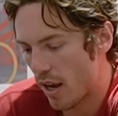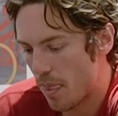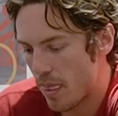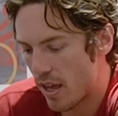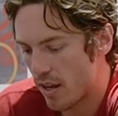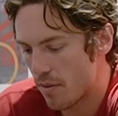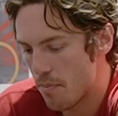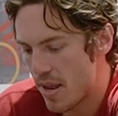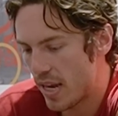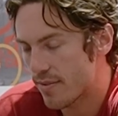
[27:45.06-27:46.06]
and then
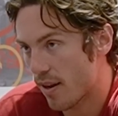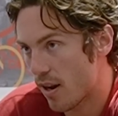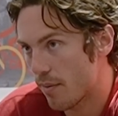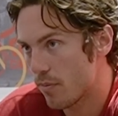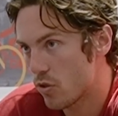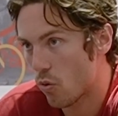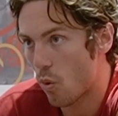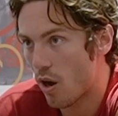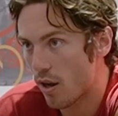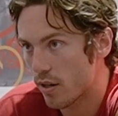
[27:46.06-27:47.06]
make time to
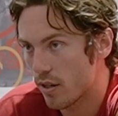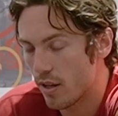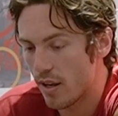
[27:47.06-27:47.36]
walk.